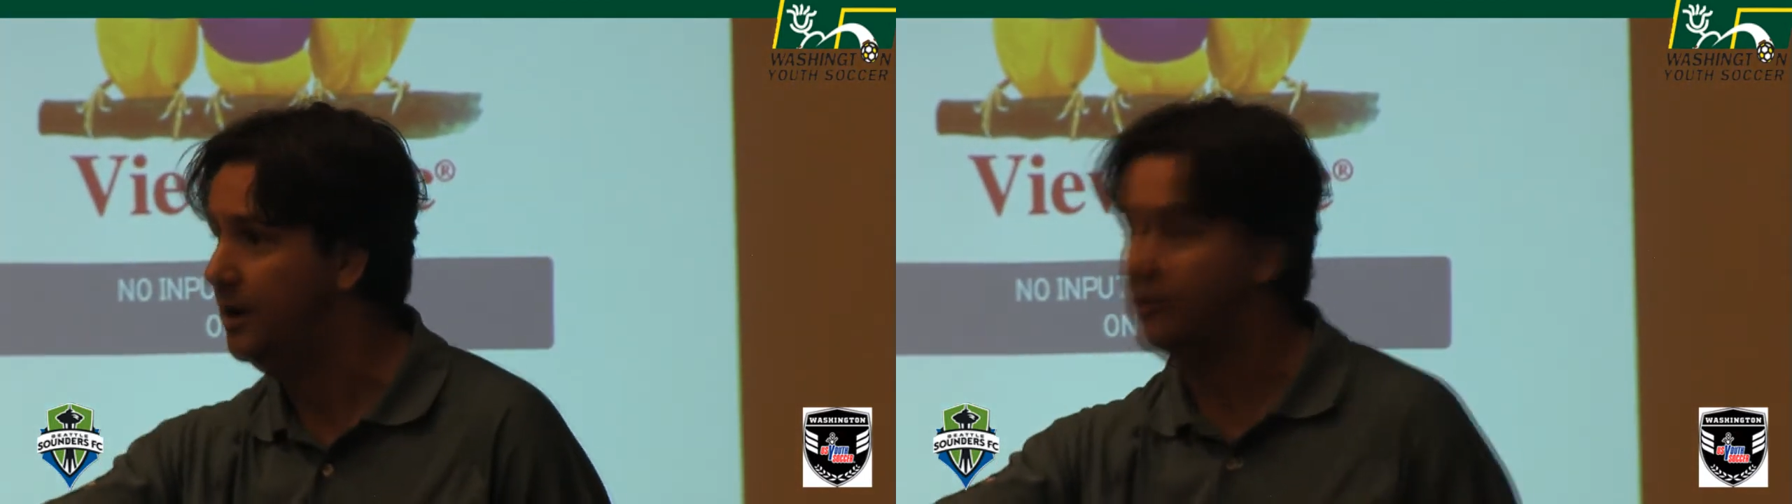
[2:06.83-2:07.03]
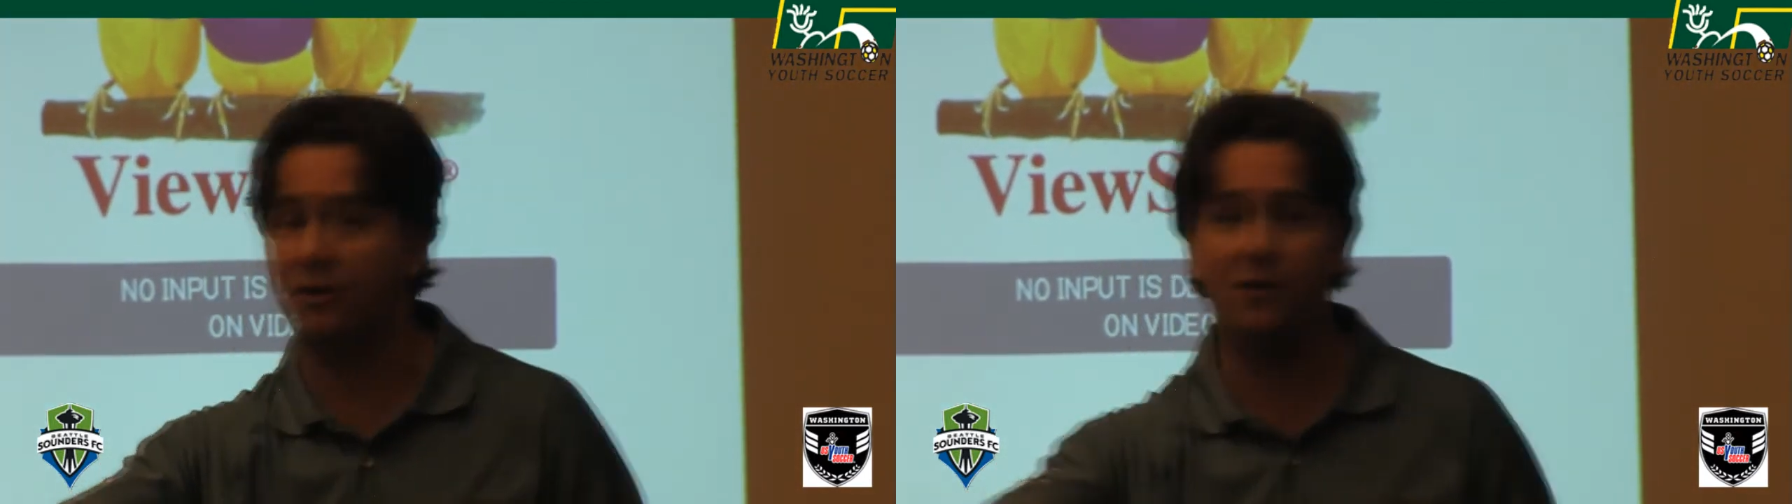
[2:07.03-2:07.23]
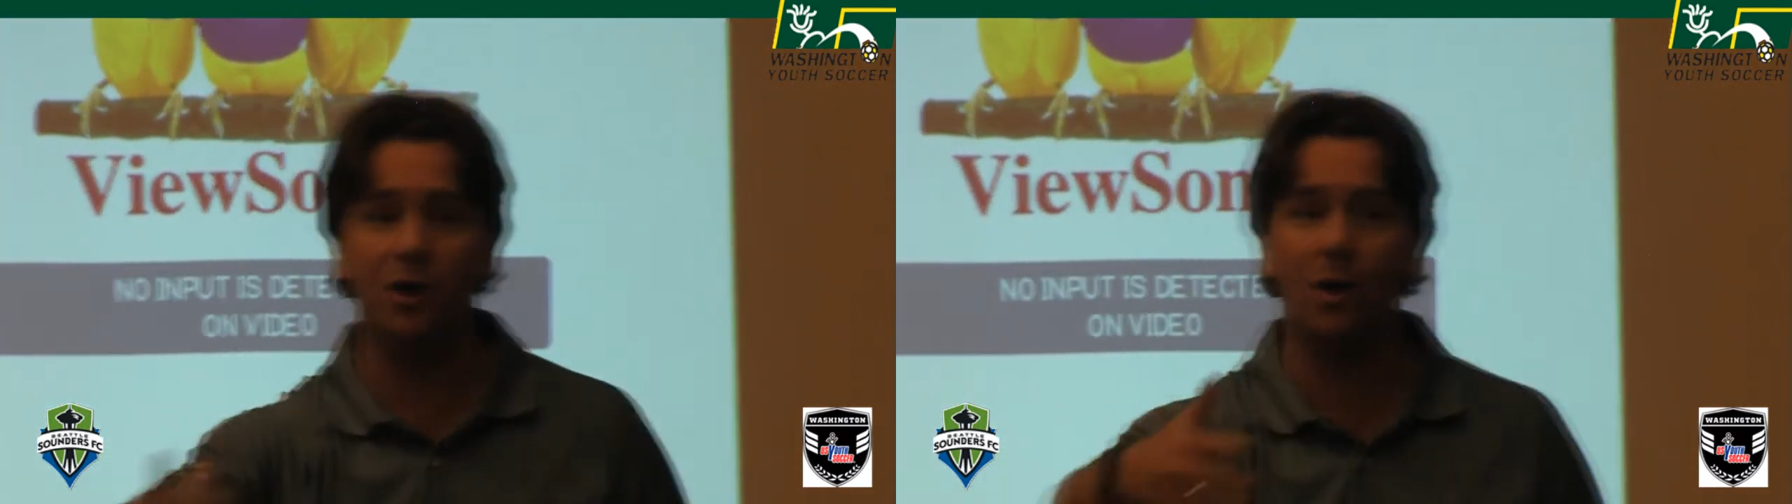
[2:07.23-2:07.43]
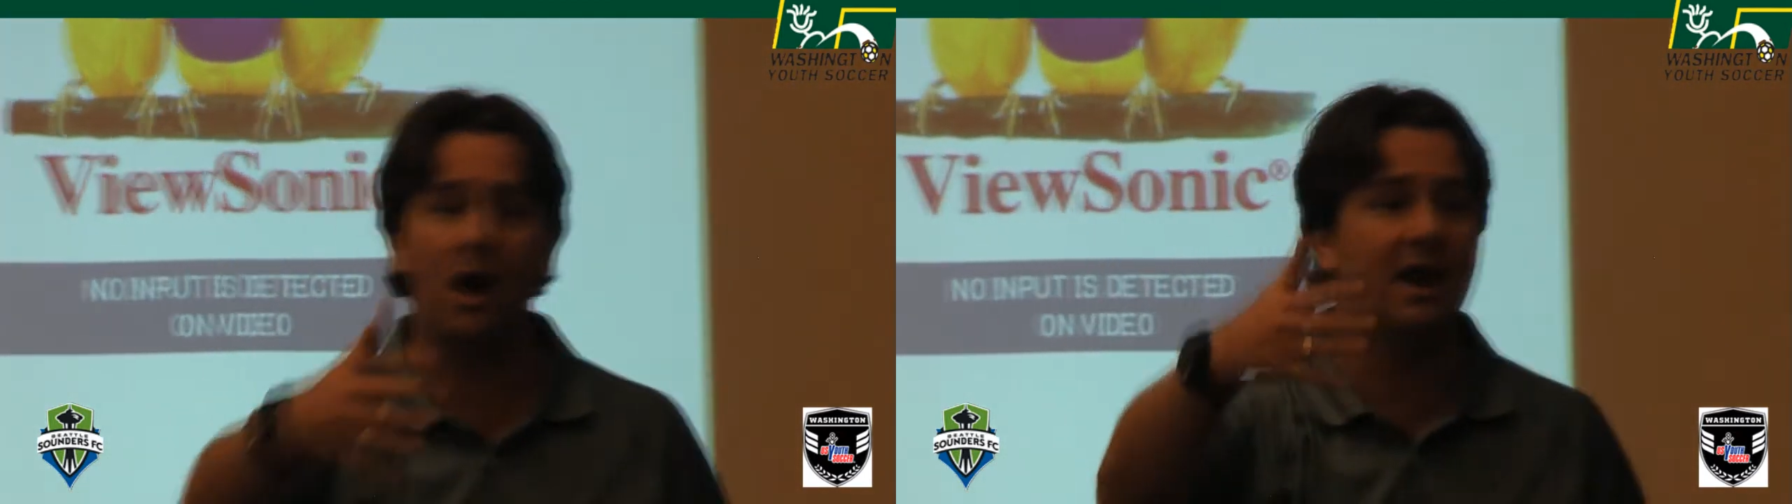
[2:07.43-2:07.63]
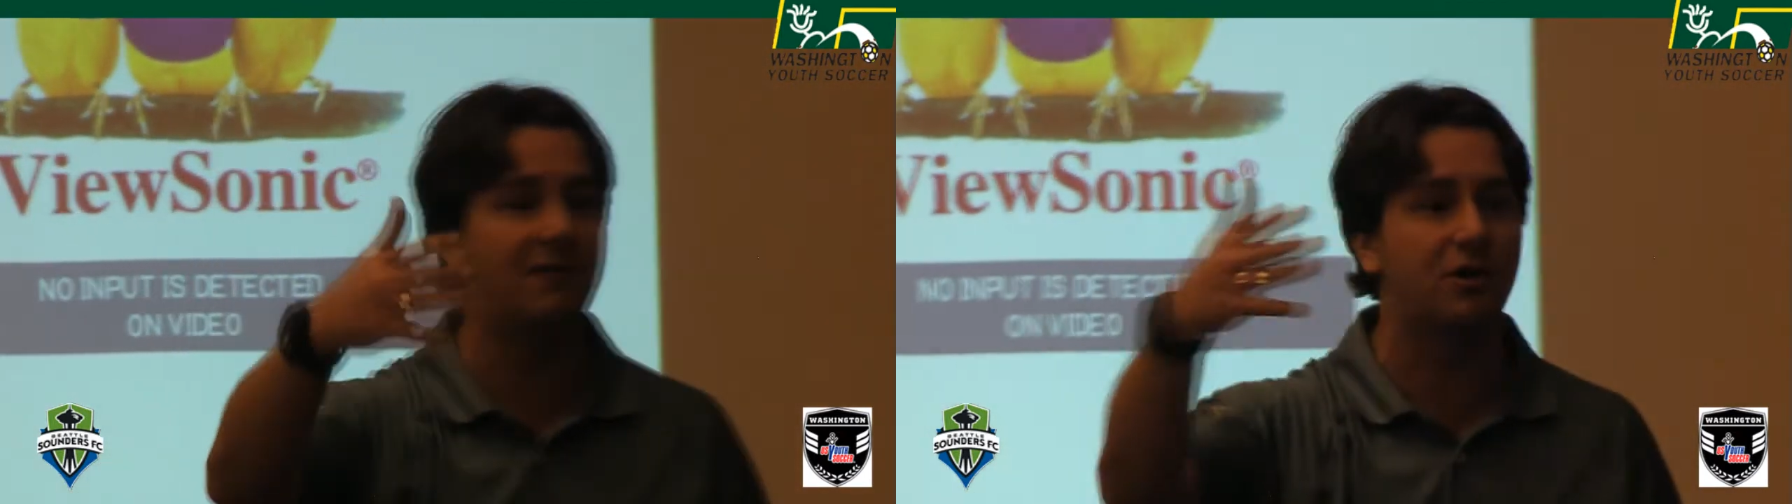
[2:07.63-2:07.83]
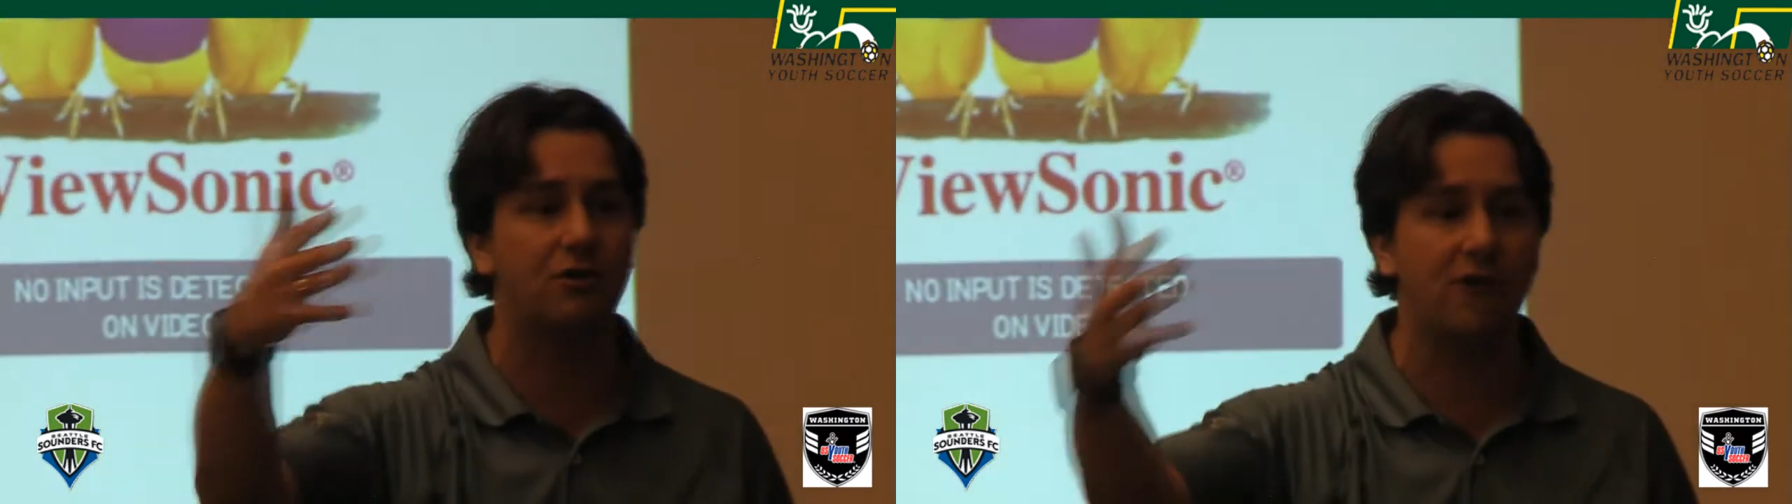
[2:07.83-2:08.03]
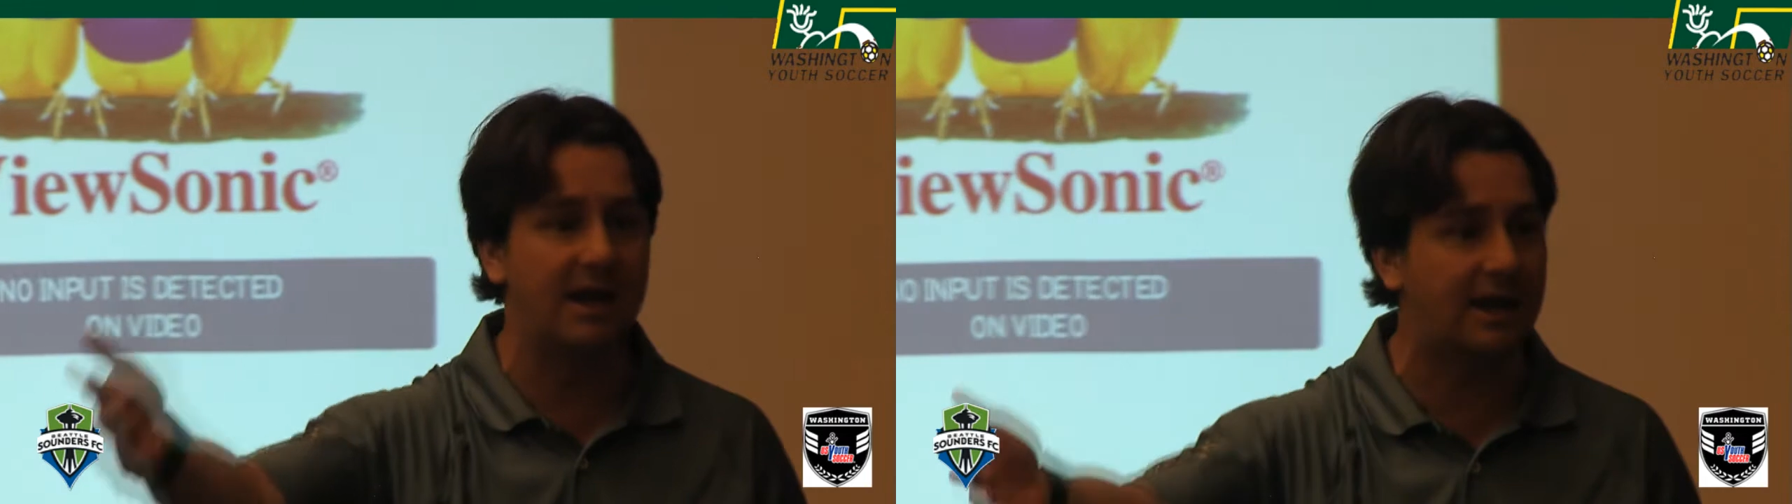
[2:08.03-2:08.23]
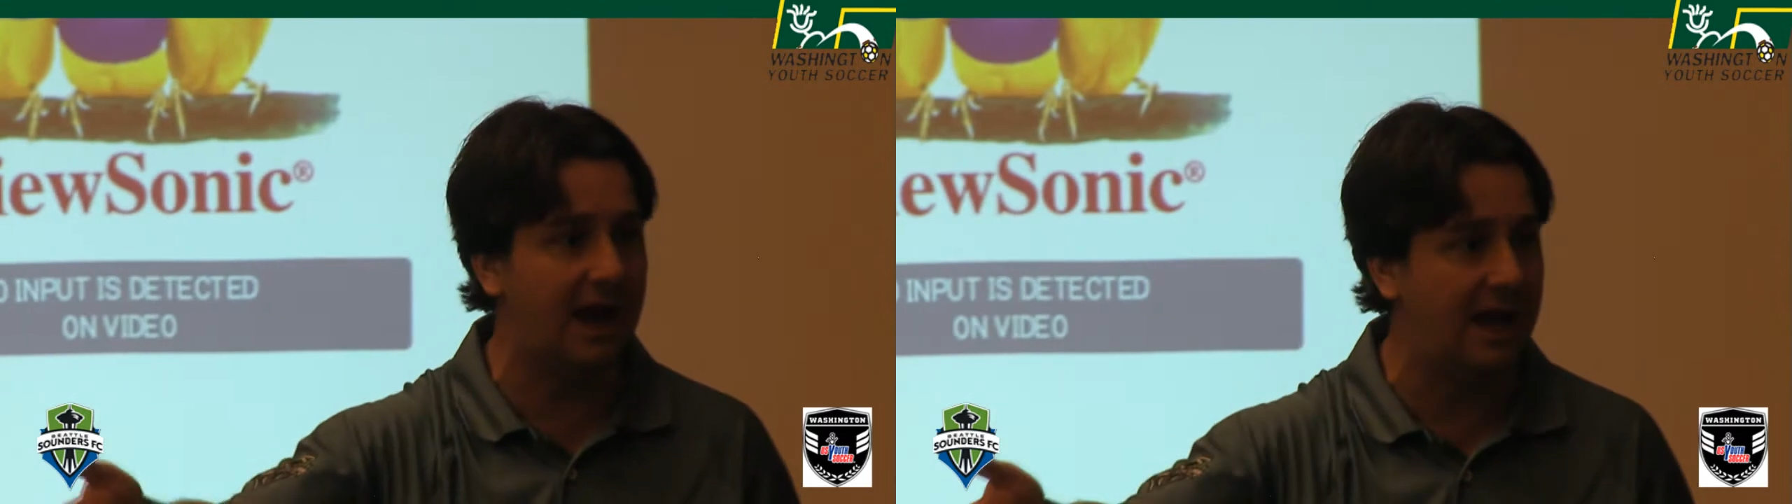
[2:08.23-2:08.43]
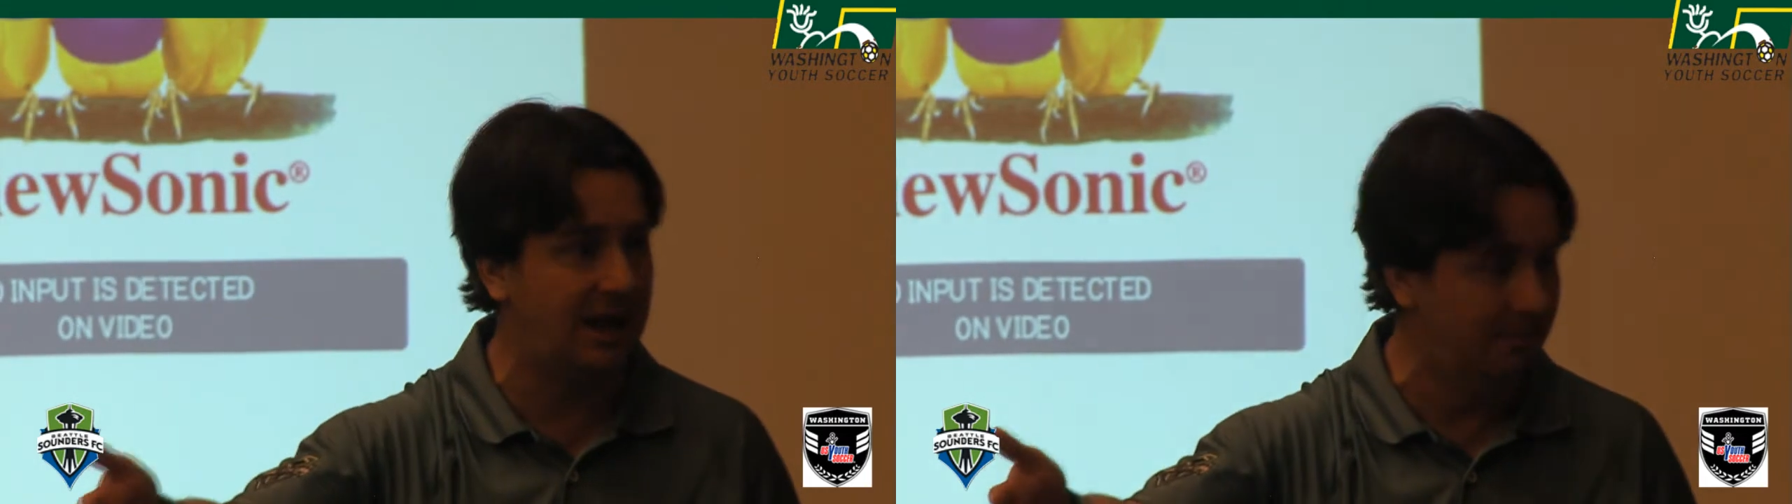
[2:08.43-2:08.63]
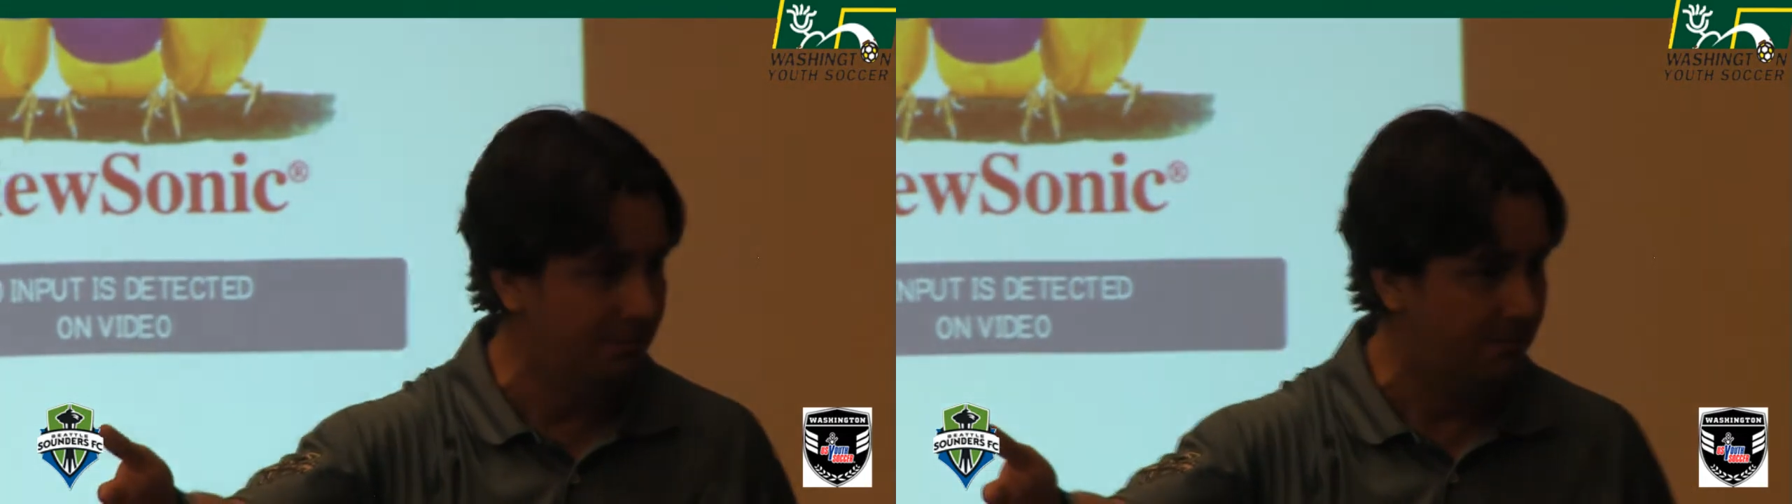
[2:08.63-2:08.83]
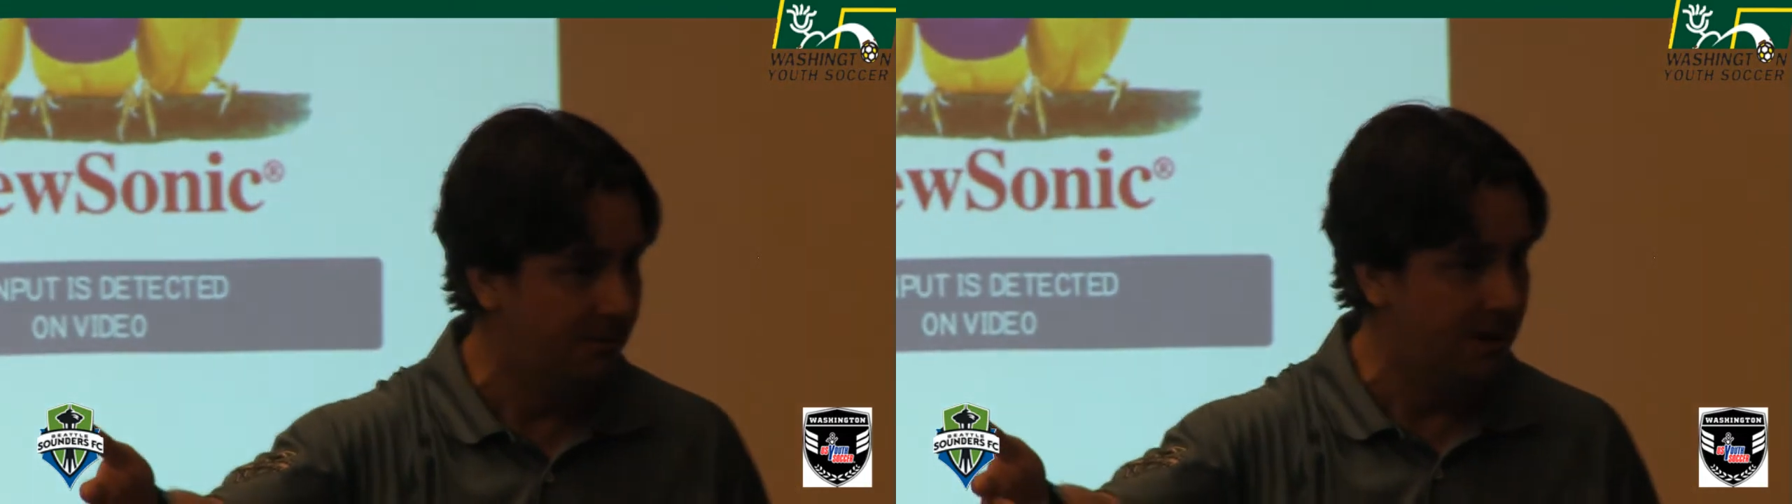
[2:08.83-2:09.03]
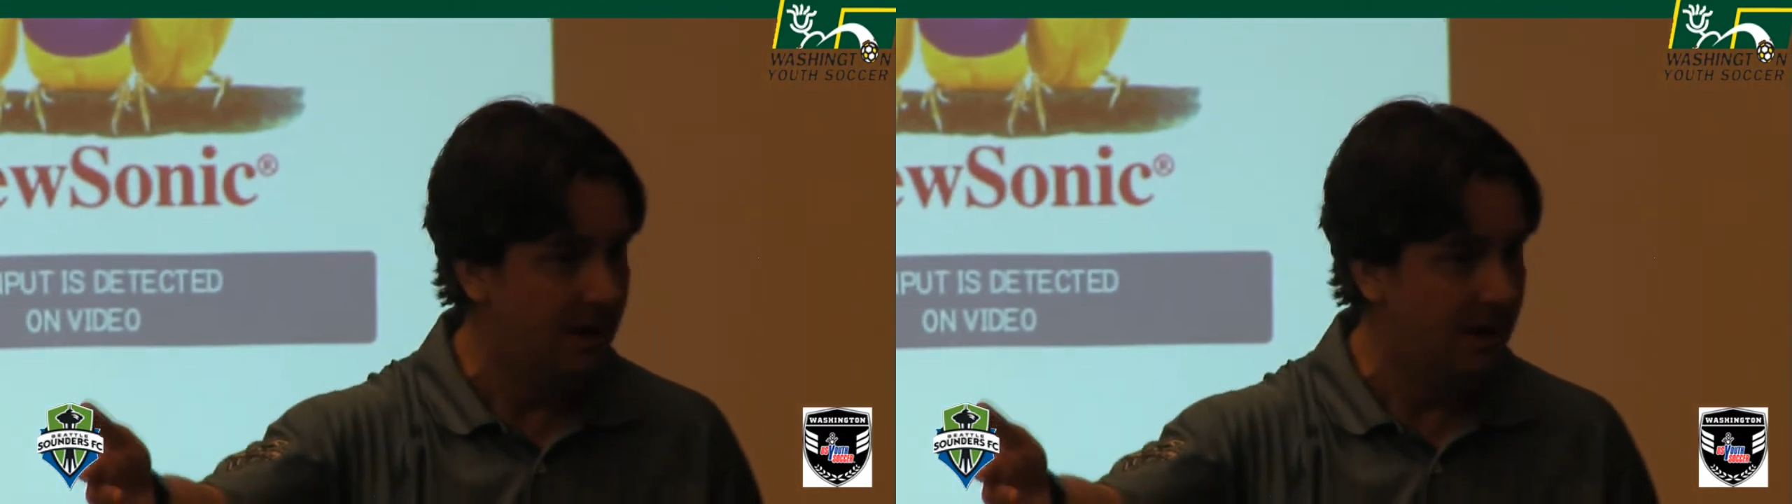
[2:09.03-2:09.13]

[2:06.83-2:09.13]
So if you go out and have a great game,